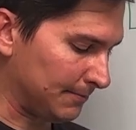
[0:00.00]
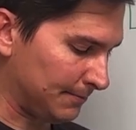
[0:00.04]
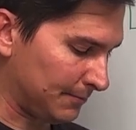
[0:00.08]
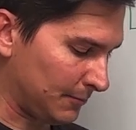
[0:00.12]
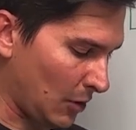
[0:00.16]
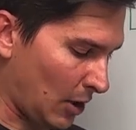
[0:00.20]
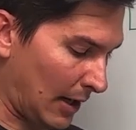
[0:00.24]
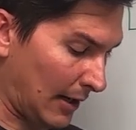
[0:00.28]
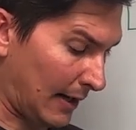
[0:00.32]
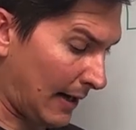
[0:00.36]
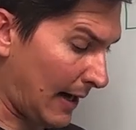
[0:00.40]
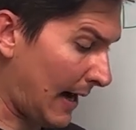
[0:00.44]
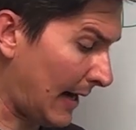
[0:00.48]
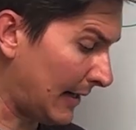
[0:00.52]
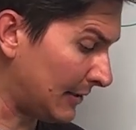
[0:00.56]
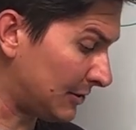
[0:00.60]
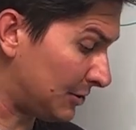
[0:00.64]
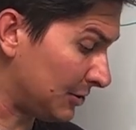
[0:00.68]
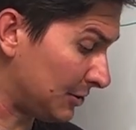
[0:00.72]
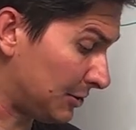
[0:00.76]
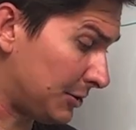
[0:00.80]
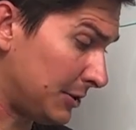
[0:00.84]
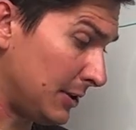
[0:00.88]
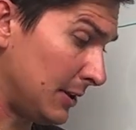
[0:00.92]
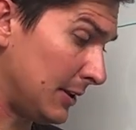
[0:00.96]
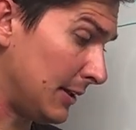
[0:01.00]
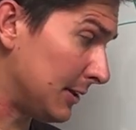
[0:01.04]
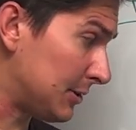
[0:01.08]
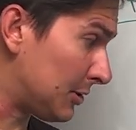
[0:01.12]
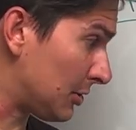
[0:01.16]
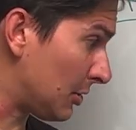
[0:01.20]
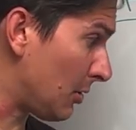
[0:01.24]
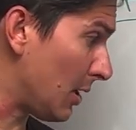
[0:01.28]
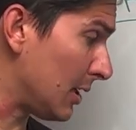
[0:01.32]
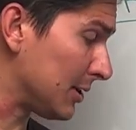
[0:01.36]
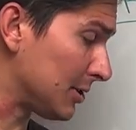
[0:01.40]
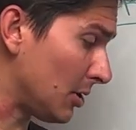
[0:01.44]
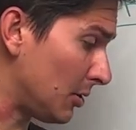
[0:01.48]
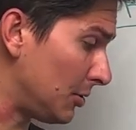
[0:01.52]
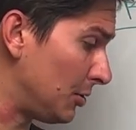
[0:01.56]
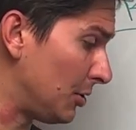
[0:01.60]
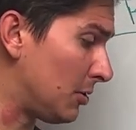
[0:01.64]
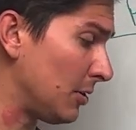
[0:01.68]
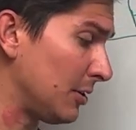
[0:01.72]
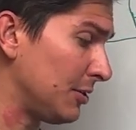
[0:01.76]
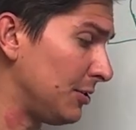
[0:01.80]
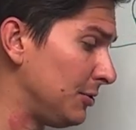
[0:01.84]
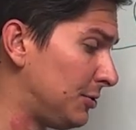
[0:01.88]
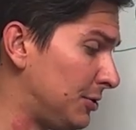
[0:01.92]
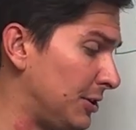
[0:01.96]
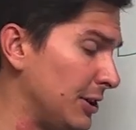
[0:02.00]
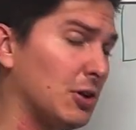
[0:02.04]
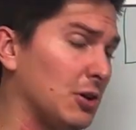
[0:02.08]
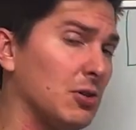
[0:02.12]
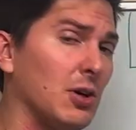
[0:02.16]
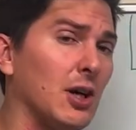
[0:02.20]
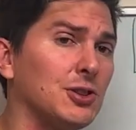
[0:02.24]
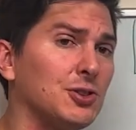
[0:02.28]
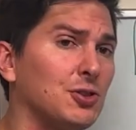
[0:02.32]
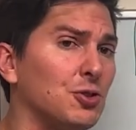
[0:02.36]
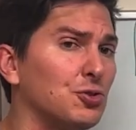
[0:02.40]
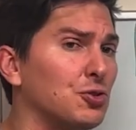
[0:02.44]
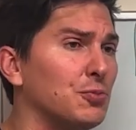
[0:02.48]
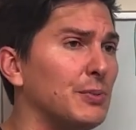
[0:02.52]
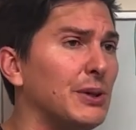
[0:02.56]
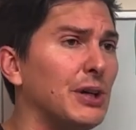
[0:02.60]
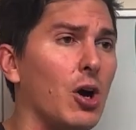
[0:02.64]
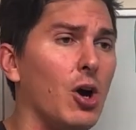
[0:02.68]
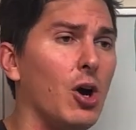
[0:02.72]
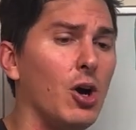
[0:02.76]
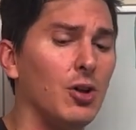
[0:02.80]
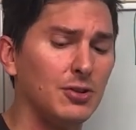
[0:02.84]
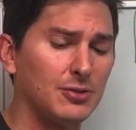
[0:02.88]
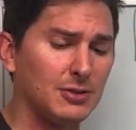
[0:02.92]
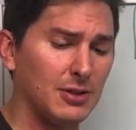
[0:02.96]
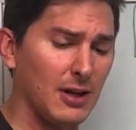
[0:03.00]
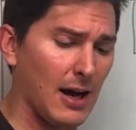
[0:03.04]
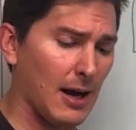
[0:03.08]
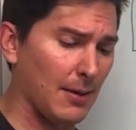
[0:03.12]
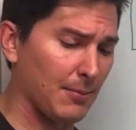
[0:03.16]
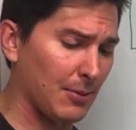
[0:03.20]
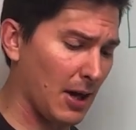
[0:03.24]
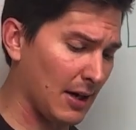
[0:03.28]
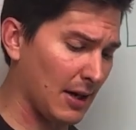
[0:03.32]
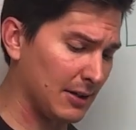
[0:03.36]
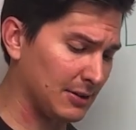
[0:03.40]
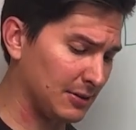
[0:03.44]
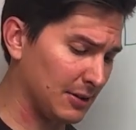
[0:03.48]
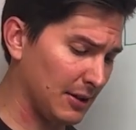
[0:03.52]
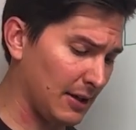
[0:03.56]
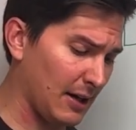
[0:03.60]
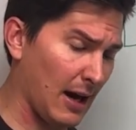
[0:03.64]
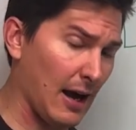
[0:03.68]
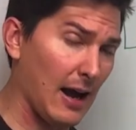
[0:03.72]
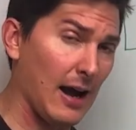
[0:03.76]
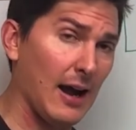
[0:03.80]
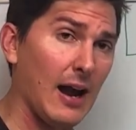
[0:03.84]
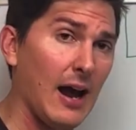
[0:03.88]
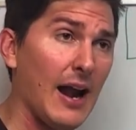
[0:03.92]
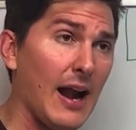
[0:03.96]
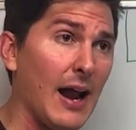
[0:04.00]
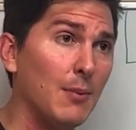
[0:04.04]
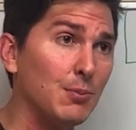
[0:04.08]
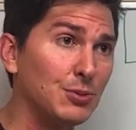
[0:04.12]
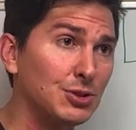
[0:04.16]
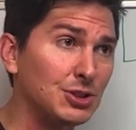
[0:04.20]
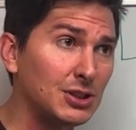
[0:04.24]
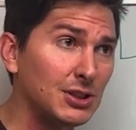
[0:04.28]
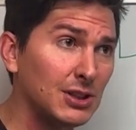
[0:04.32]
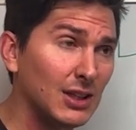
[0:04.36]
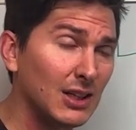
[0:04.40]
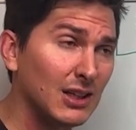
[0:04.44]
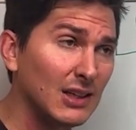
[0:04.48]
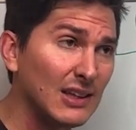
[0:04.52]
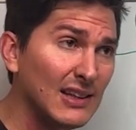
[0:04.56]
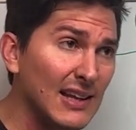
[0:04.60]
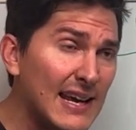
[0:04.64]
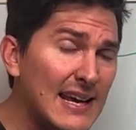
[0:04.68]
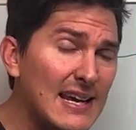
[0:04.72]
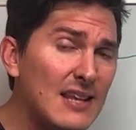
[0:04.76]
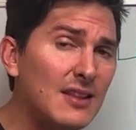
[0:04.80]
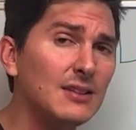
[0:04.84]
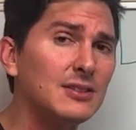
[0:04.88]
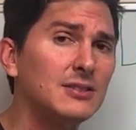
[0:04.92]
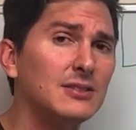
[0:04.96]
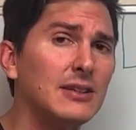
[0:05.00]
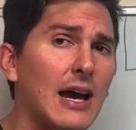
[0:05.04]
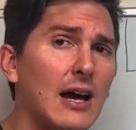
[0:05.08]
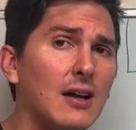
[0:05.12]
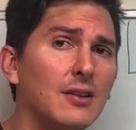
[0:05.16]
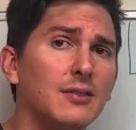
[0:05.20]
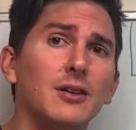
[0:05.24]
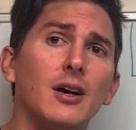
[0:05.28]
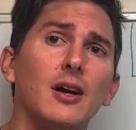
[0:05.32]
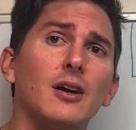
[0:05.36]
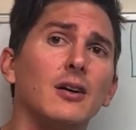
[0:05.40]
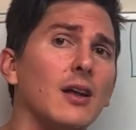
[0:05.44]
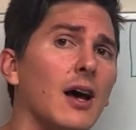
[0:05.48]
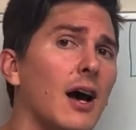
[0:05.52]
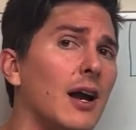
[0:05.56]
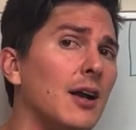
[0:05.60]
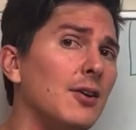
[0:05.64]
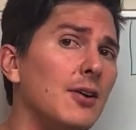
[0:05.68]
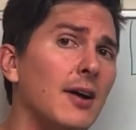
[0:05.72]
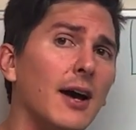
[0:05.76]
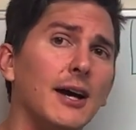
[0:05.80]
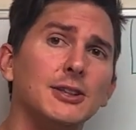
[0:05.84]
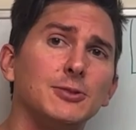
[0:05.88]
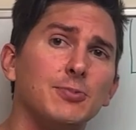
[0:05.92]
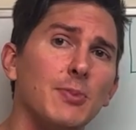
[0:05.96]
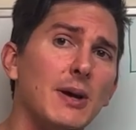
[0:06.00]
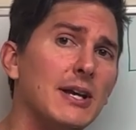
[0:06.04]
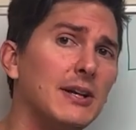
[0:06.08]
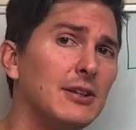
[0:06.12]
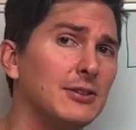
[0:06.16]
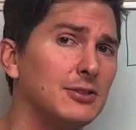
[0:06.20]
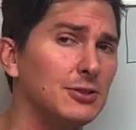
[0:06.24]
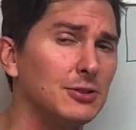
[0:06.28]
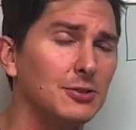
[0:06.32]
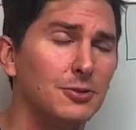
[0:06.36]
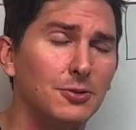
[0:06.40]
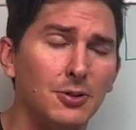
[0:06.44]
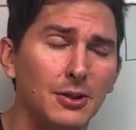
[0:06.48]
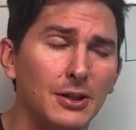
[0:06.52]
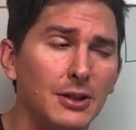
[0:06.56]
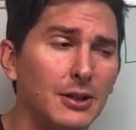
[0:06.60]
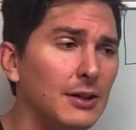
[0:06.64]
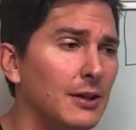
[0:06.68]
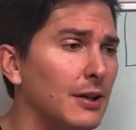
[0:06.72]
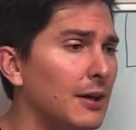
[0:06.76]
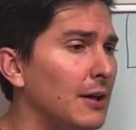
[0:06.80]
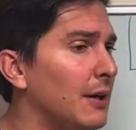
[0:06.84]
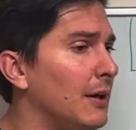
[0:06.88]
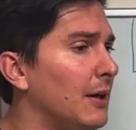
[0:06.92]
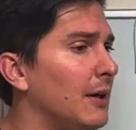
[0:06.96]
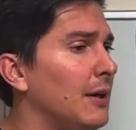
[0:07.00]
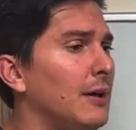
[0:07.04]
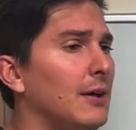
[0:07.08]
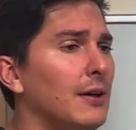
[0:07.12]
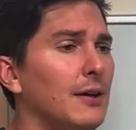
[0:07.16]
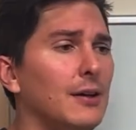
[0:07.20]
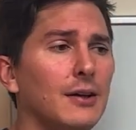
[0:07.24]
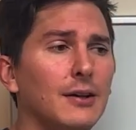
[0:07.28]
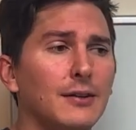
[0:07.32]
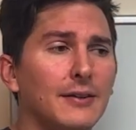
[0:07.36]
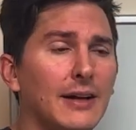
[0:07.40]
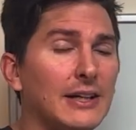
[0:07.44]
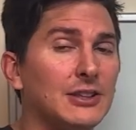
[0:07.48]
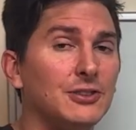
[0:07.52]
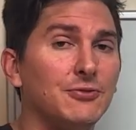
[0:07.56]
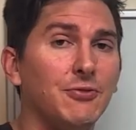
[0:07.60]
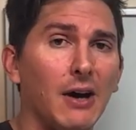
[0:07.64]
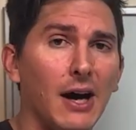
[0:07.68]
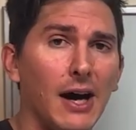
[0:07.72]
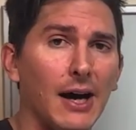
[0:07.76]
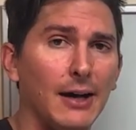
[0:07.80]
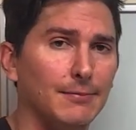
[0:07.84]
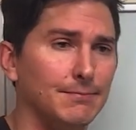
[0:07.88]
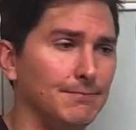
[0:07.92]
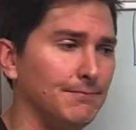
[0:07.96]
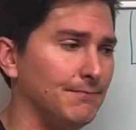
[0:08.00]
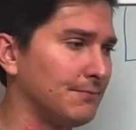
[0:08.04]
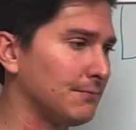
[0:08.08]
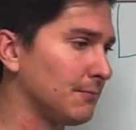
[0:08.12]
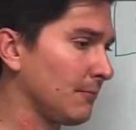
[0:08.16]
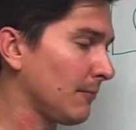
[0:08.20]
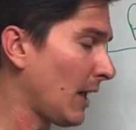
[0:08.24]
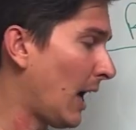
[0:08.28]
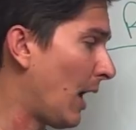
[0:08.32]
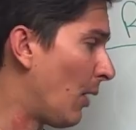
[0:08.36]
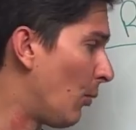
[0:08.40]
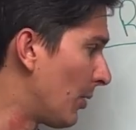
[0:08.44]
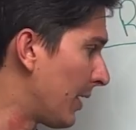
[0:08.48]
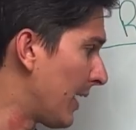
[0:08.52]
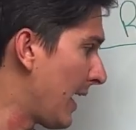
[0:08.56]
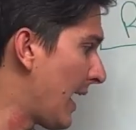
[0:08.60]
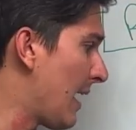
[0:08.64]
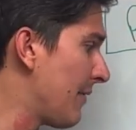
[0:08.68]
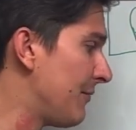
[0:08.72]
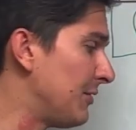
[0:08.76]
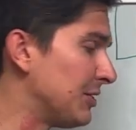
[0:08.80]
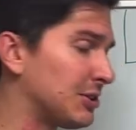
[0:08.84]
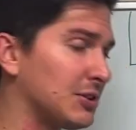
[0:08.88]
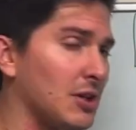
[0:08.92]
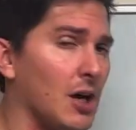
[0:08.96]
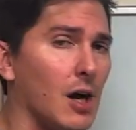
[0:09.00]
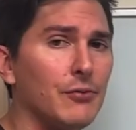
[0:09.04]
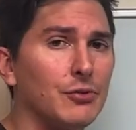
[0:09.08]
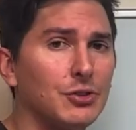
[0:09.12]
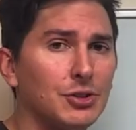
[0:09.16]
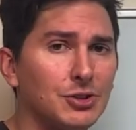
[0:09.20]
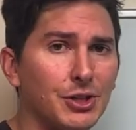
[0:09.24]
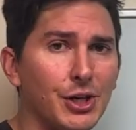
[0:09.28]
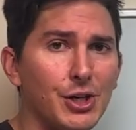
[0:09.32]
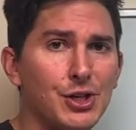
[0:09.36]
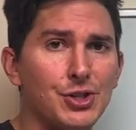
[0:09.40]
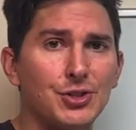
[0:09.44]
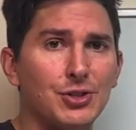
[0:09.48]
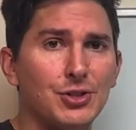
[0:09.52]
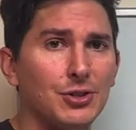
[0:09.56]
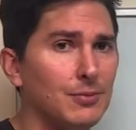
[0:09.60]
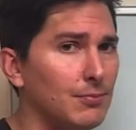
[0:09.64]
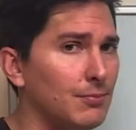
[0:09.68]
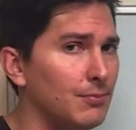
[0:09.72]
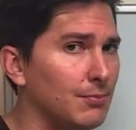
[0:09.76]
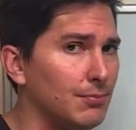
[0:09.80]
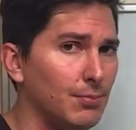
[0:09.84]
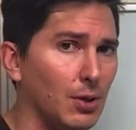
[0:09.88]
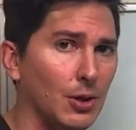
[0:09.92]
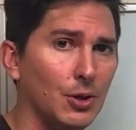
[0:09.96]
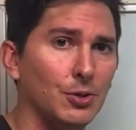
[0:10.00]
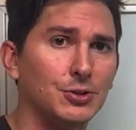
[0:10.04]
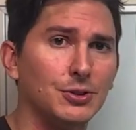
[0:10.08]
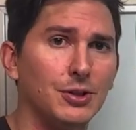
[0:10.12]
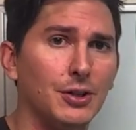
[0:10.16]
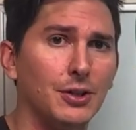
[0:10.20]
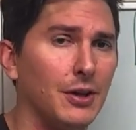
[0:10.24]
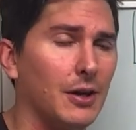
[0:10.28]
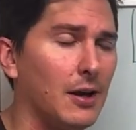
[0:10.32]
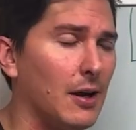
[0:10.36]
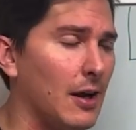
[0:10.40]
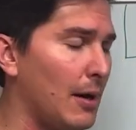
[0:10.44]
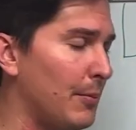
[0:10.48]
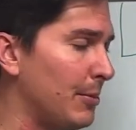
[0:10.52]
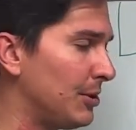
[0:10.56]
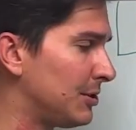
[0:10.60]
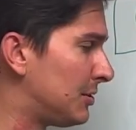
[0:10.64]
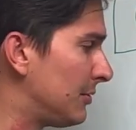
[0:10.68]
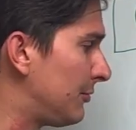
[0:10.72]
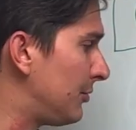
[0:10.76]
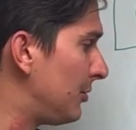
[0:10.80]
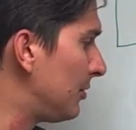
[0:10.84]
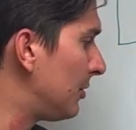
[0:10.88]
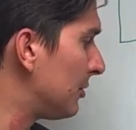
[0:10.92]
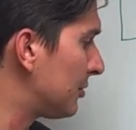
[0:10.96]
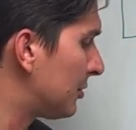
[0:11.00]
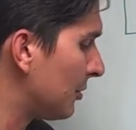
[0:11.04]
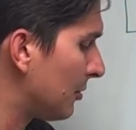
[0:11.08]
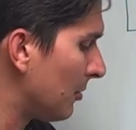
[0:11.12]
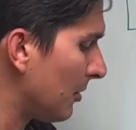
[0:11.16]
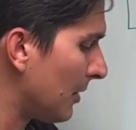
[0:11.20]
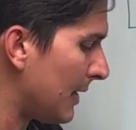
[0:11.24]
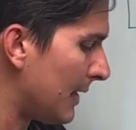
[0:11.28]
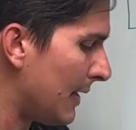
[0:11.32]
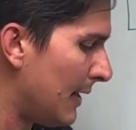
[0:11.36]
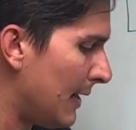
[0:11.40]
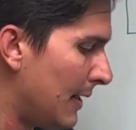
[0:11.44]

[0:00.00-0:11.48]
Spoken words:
all right, guys, you're seeing this across, you see it across social media all the time, guys, and I'm just going to lay this out there. A lot of you guys may disagree. That's fine. I want to have this conversation. Post it in the comments if you disagree.